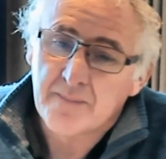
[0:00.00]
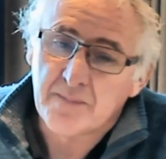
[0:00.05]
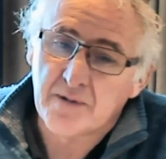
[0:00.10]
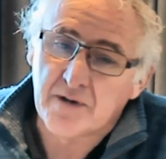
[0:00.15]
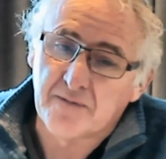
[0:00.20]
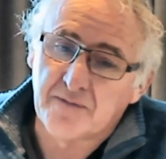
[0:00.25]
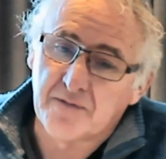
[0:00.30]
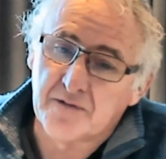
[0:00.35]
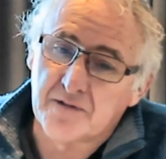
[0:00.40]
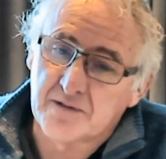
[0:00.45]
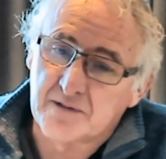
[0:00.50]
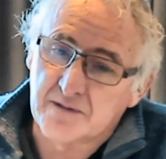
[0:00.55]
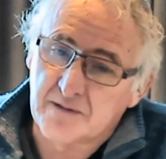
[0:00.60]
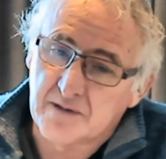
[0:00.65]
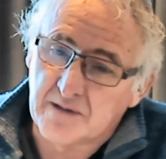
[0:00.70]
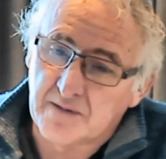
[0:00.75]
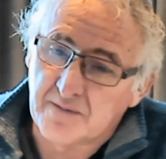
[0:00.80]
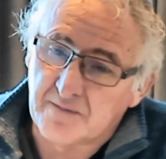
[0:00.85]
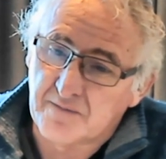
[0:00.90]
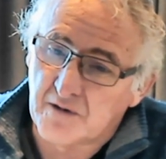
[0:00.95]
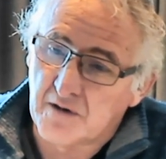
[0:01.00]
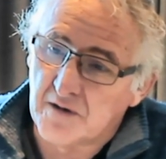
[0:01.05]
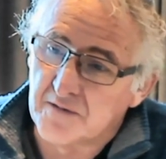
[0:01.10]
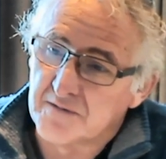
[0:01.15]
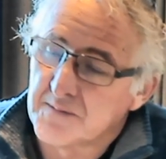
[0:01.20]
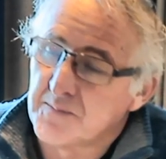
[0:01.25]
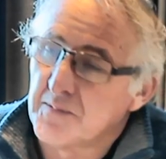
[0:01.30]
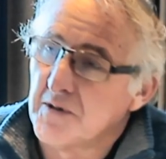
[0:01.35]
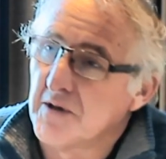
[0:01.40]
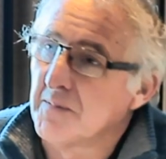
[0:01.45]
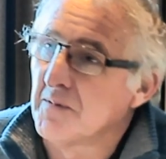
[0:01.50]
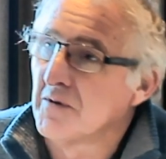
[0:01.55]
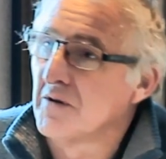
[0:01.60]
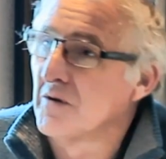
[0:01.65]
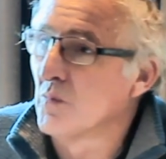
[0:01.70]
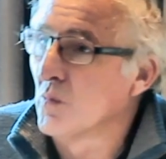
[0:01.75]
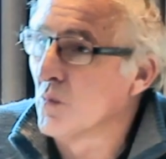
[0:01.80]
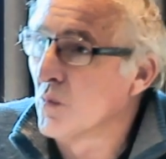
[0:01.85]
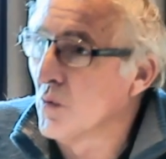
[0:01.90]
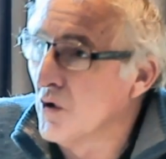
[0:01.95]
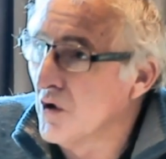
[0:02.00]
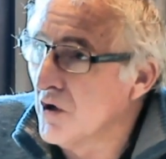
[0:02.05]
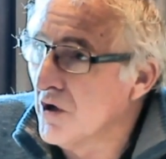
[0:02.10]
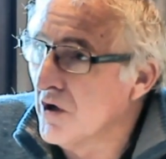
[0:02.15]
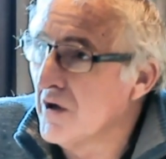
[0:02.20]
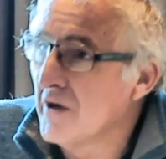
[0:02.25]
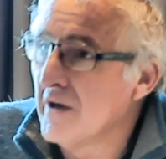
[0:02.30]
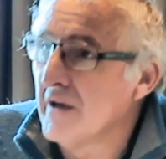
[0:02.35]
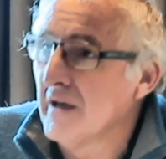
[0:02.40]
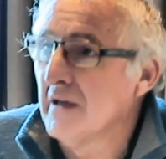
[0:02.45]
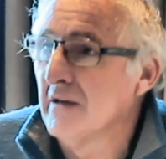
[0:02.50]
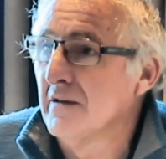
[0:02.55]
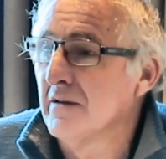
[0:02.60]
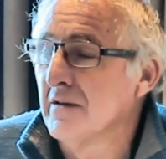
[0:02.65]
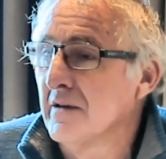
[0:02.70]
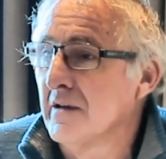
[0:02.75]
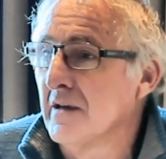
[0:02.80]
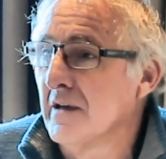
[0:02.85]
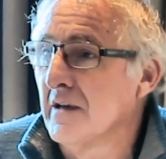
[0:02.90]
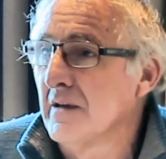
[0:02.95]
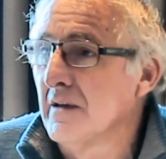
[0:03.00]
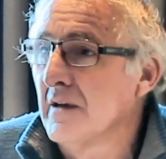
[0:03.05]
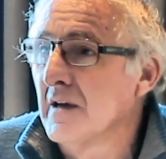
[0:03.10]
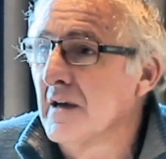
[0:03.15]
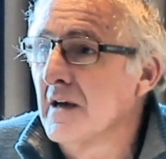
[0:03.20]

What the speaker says: But if it involves people that were in the